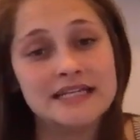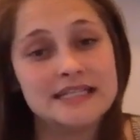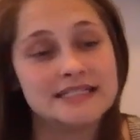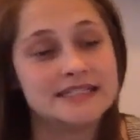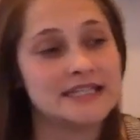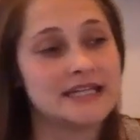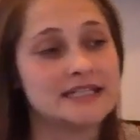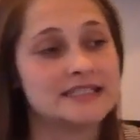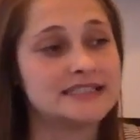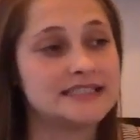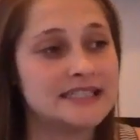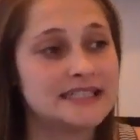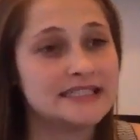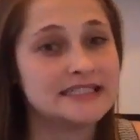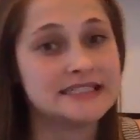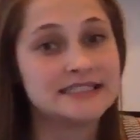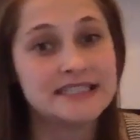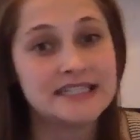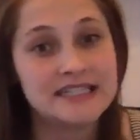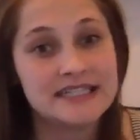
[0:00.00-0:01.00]
dun
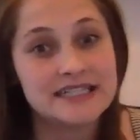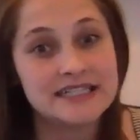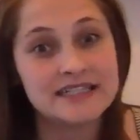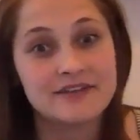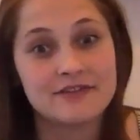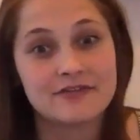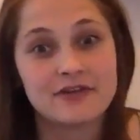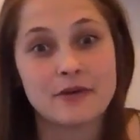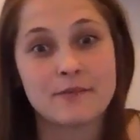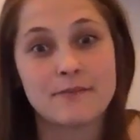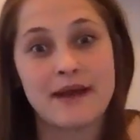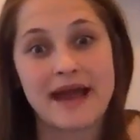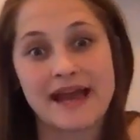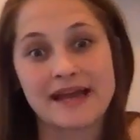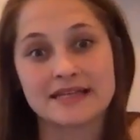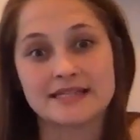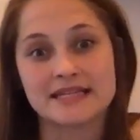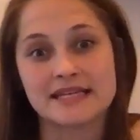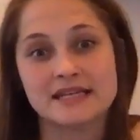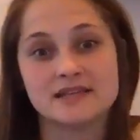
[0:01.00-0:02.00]
dun dun, from
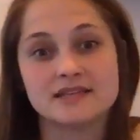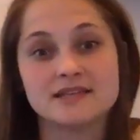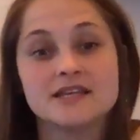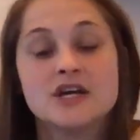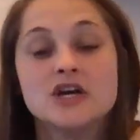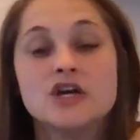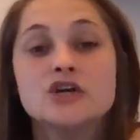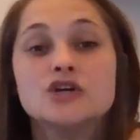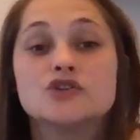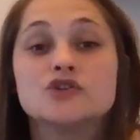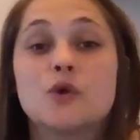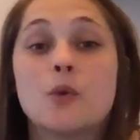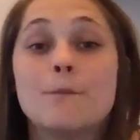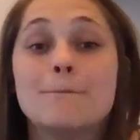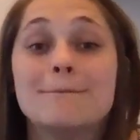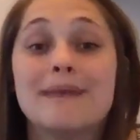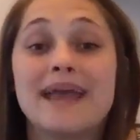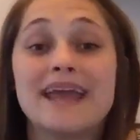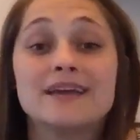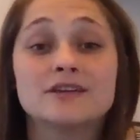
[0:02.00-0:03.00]
magazines. So
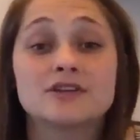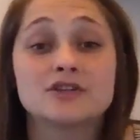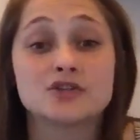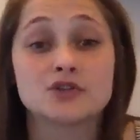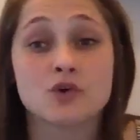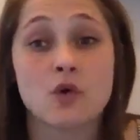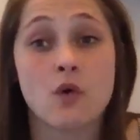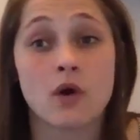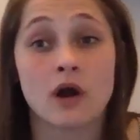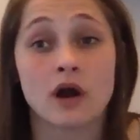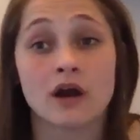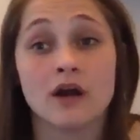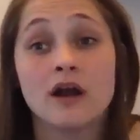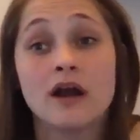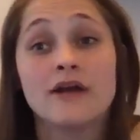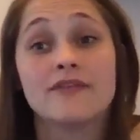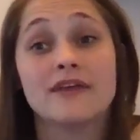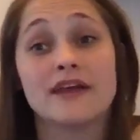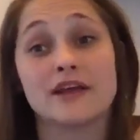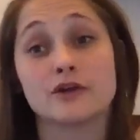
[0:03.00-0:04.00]
make sure
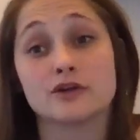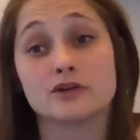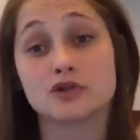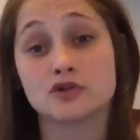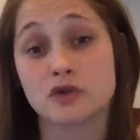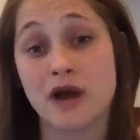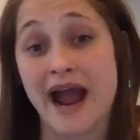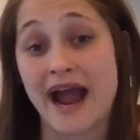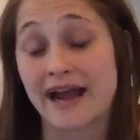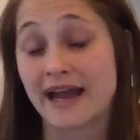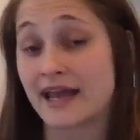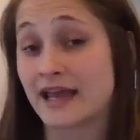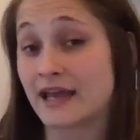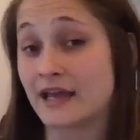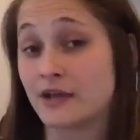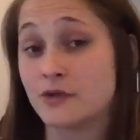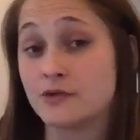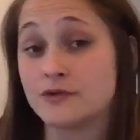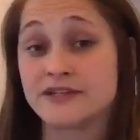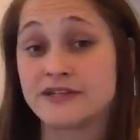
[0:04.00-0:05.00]
that you're tracking it
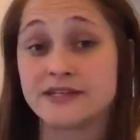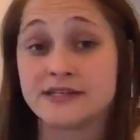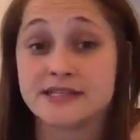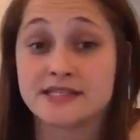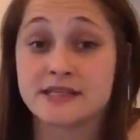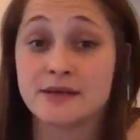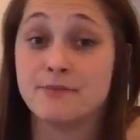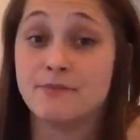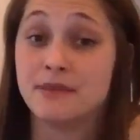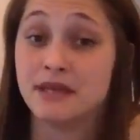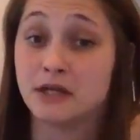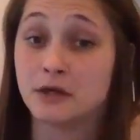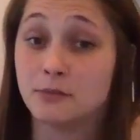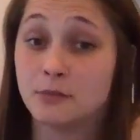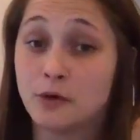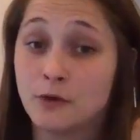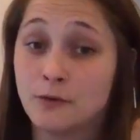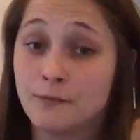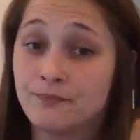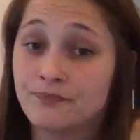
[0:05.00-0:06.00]
using
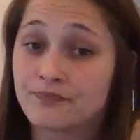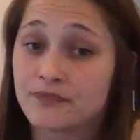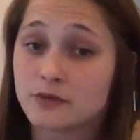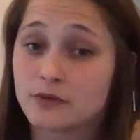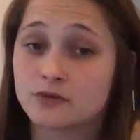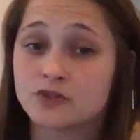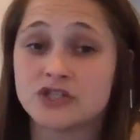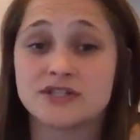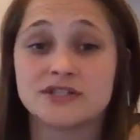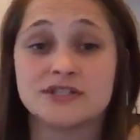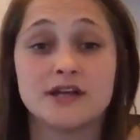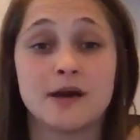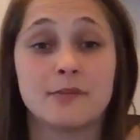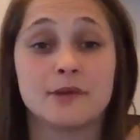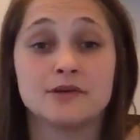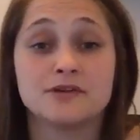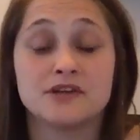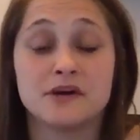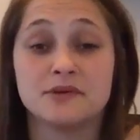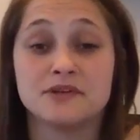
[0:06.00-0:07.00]
Submittable, which is
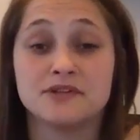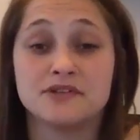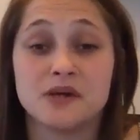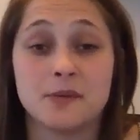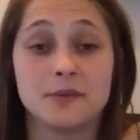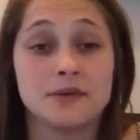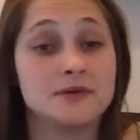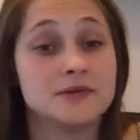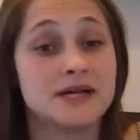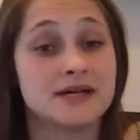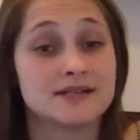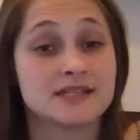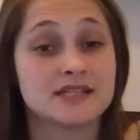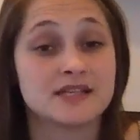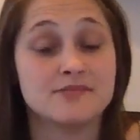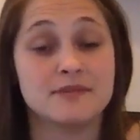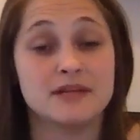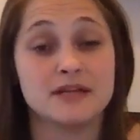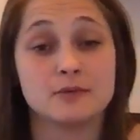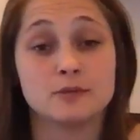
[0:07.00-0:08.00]

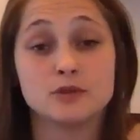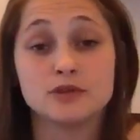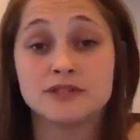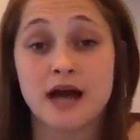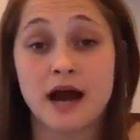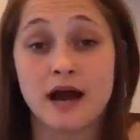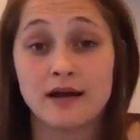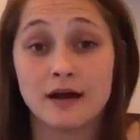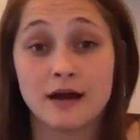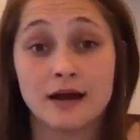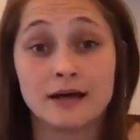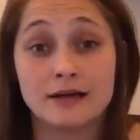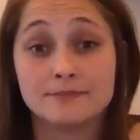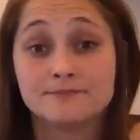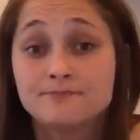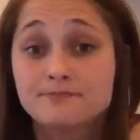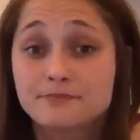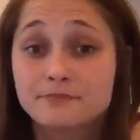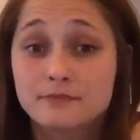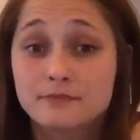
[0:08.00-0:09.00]
www.submittable.com.